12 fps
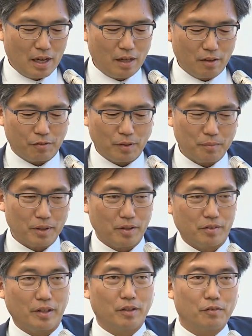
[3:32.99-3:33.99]
uh, from the
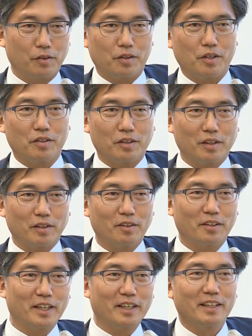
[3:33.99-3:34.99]
Center for Teaching and
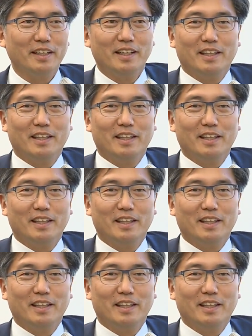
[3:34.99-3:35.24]
Learning.